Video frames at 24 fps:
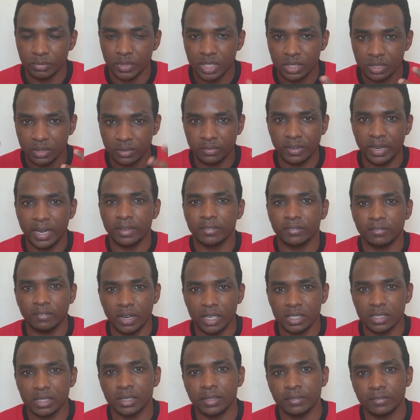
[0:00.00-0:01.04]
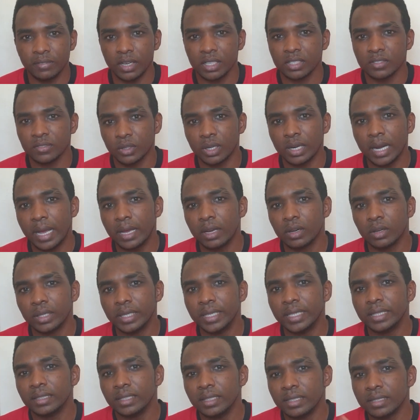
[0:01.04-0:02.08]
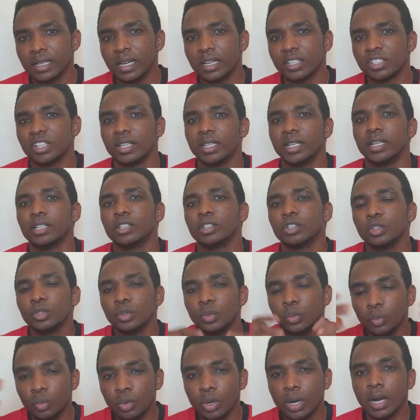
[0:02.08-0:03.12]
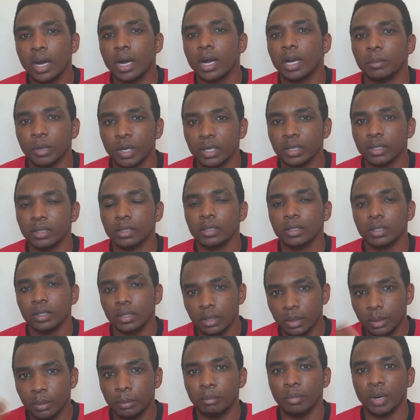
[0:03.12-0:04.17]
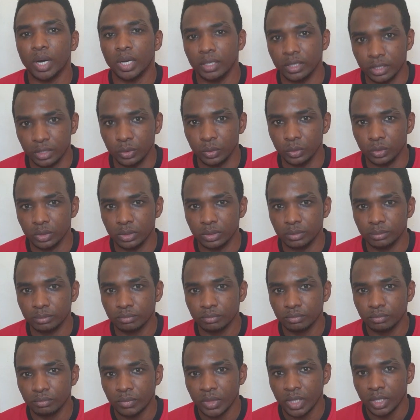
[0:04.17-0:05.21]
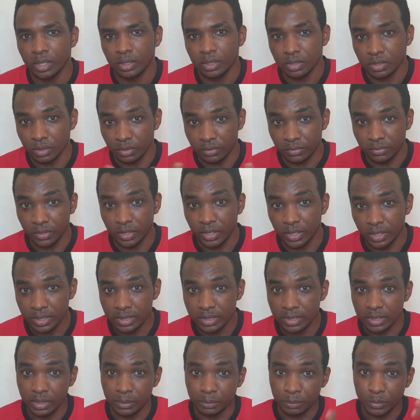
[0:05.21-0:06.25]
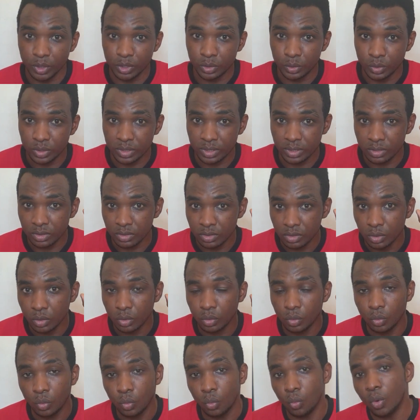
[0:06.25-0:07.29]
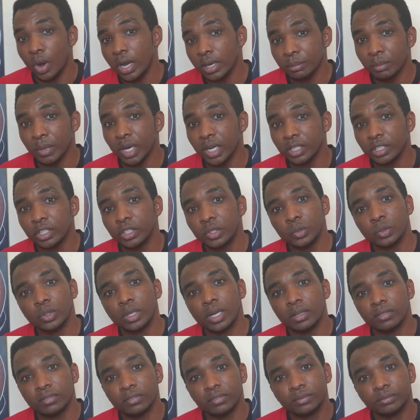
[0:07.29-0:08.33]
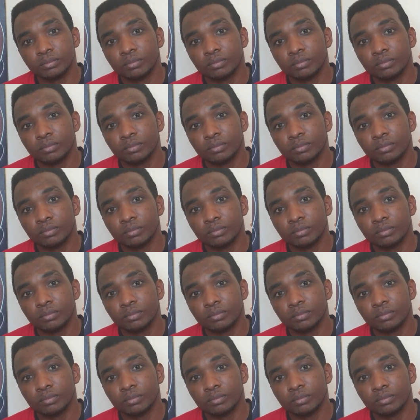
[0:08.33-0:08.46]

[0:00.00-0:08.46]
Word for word: So five phos the phosphoglycolate is actually a two carbon molecule. So first, it produces one molecule of